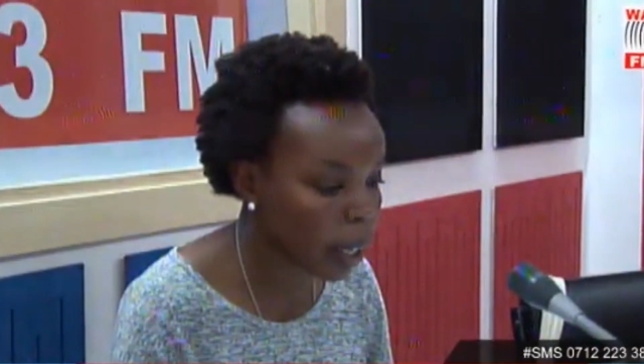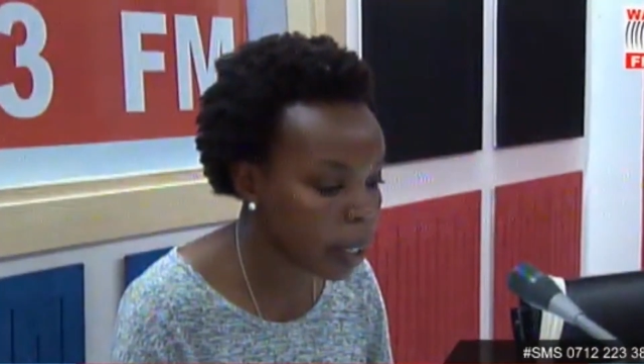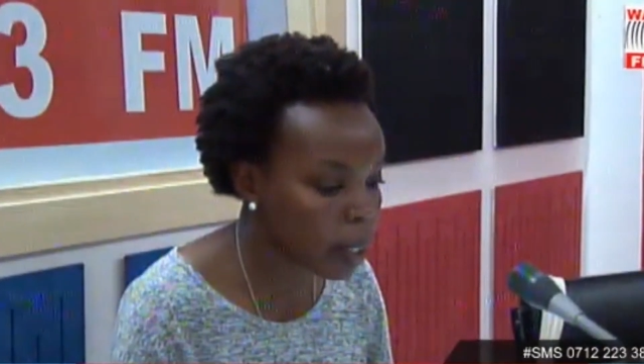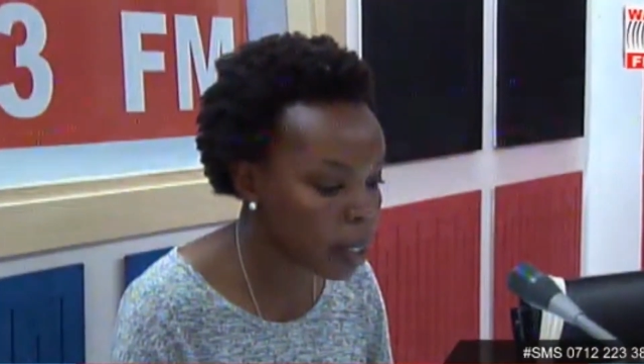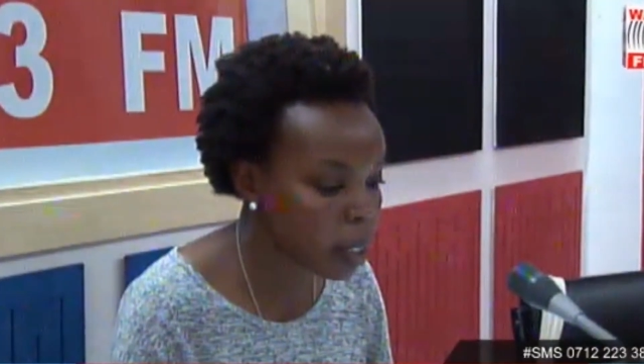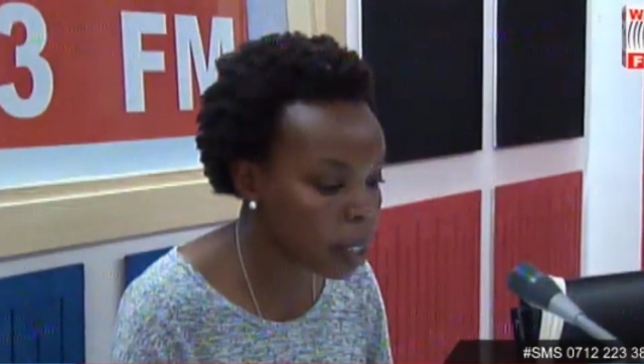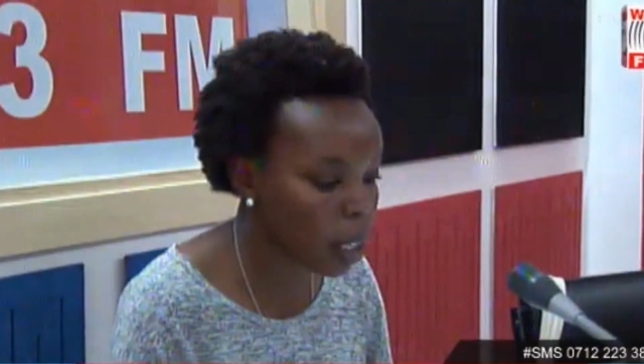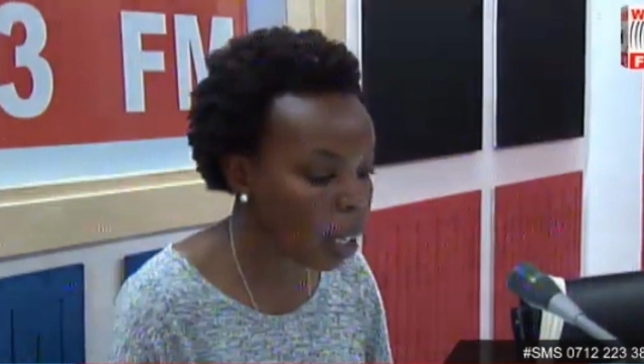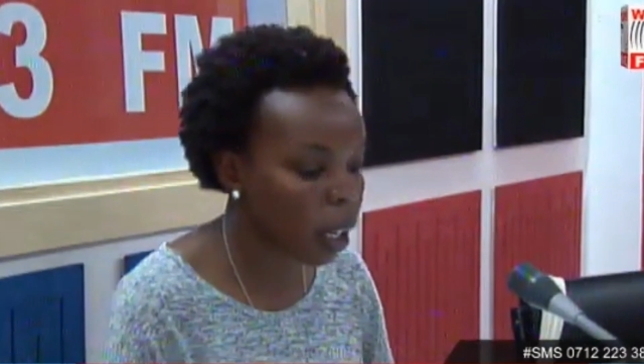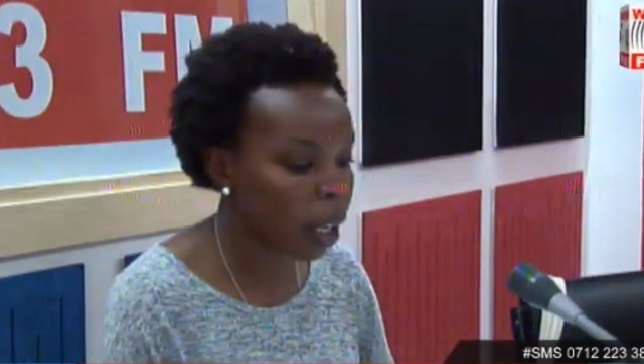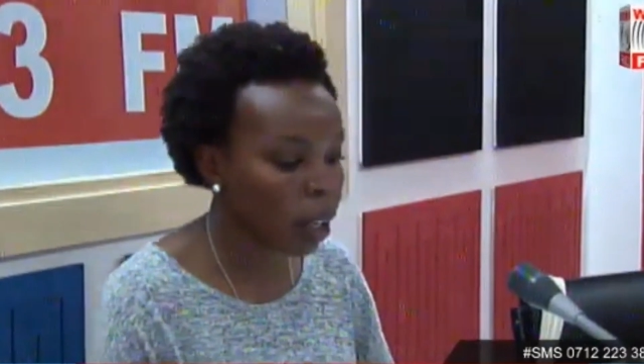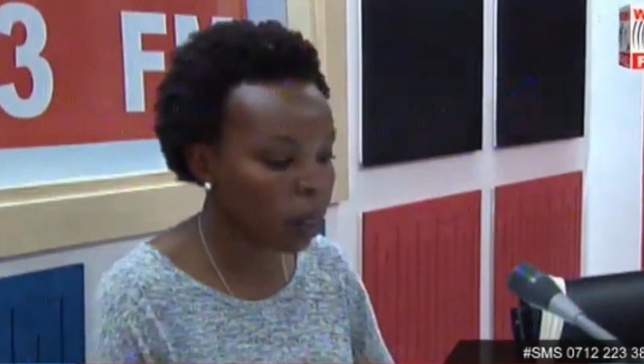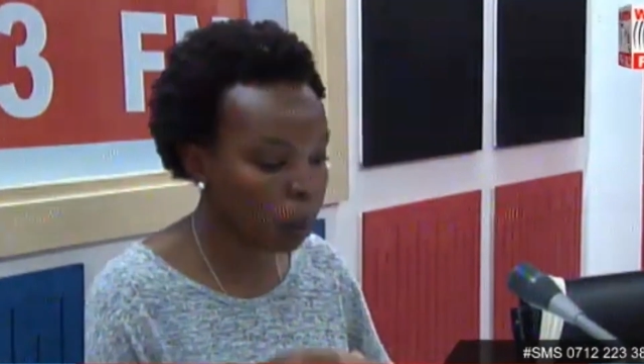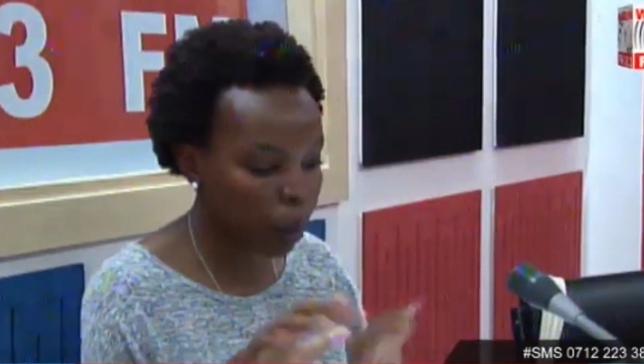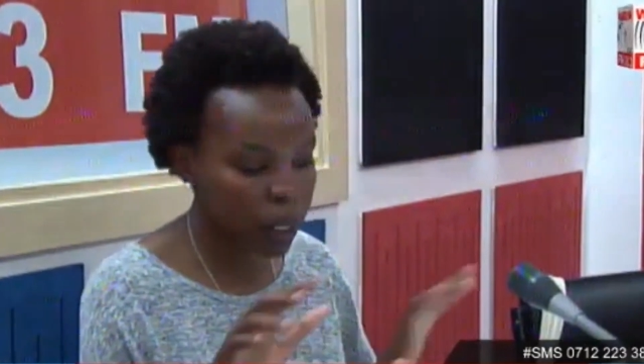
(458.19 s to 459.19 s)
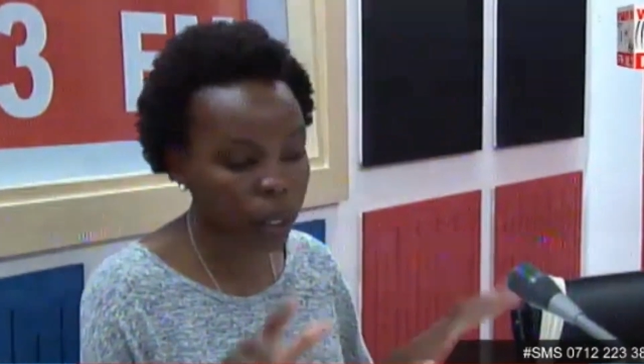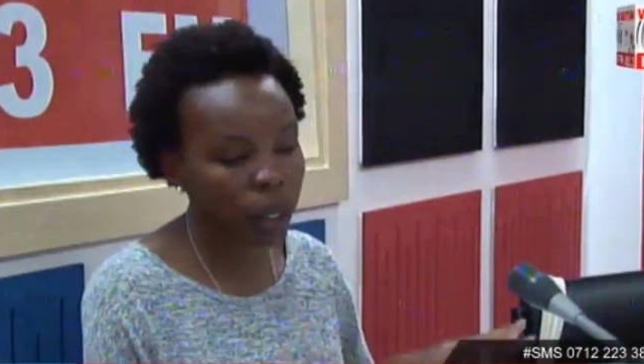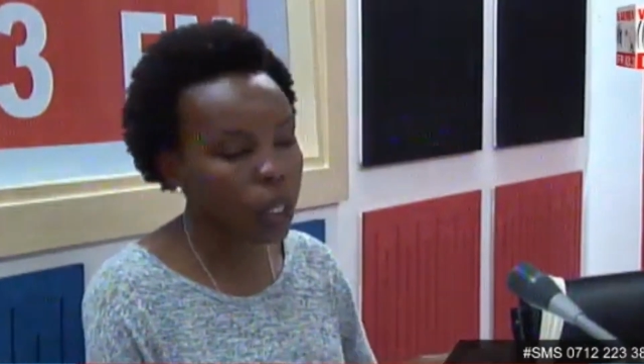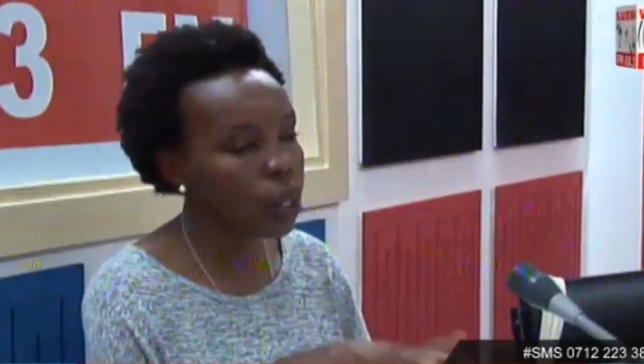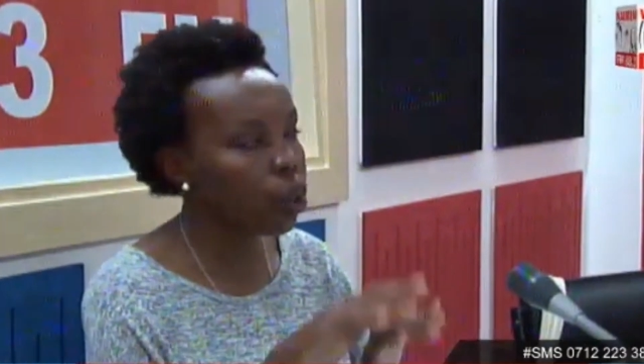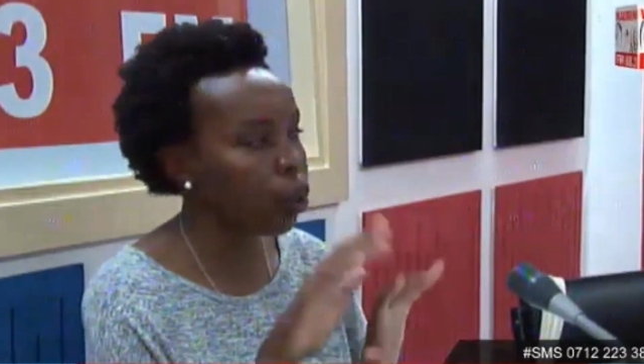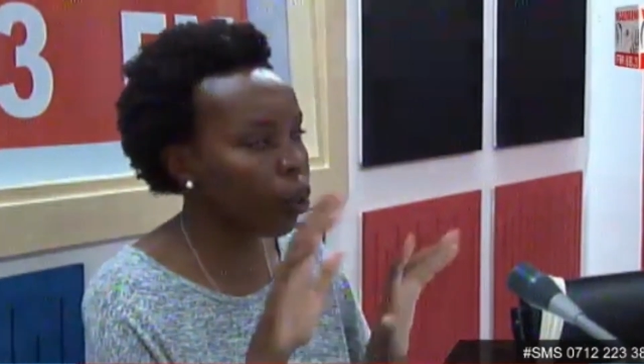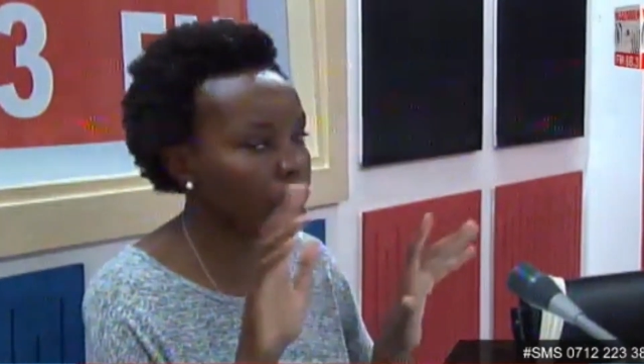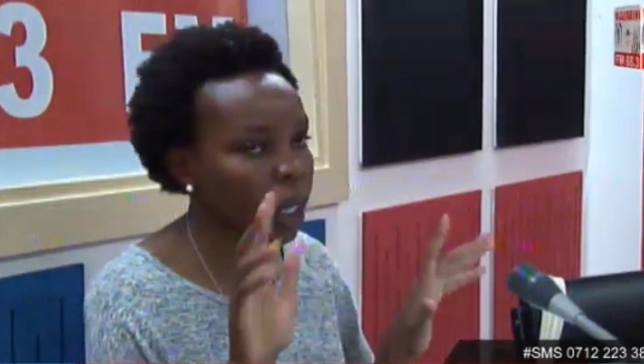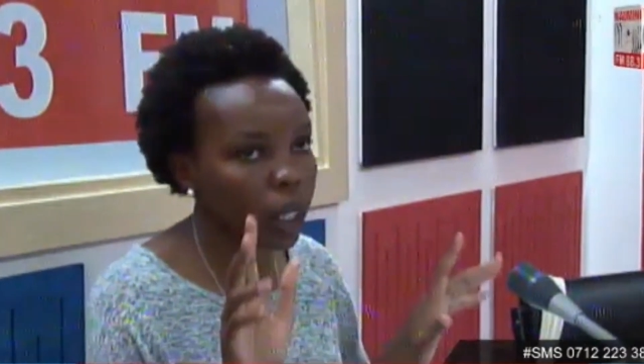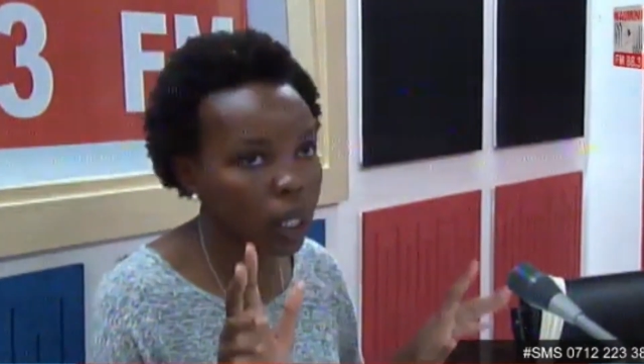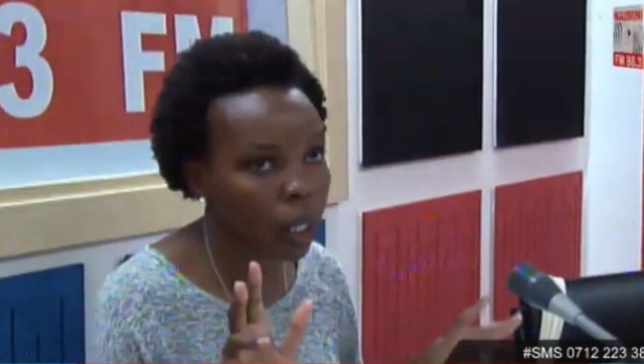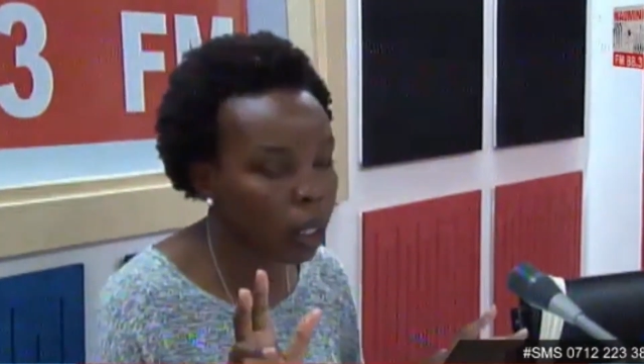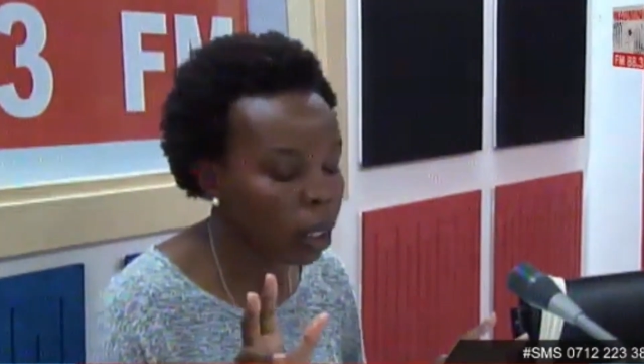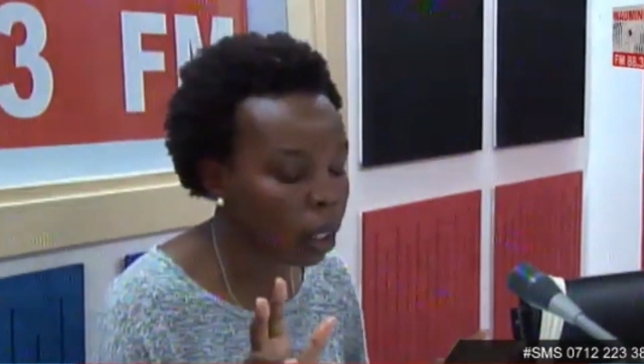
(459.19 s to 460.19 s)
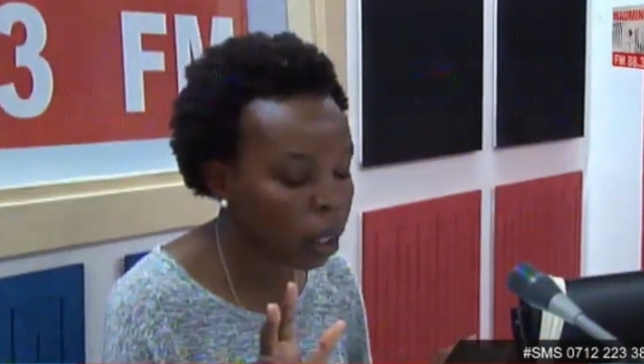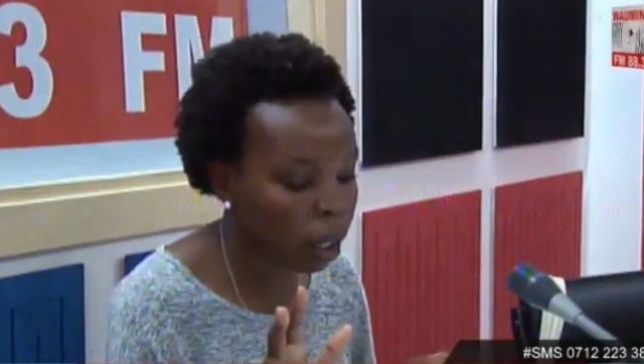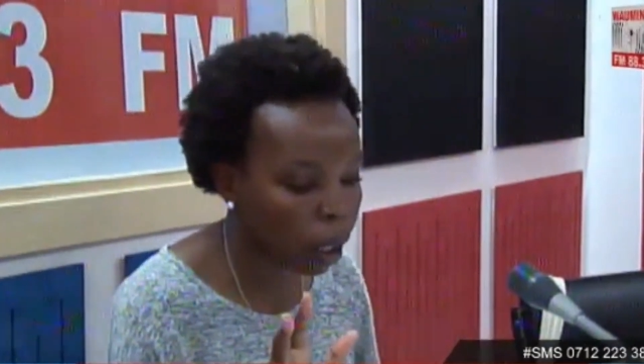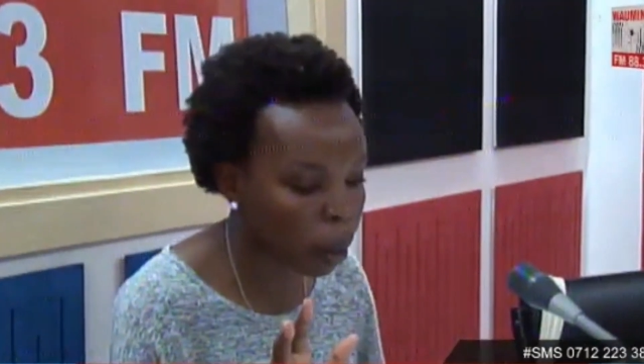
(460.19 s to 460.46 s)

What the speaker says: as the person is already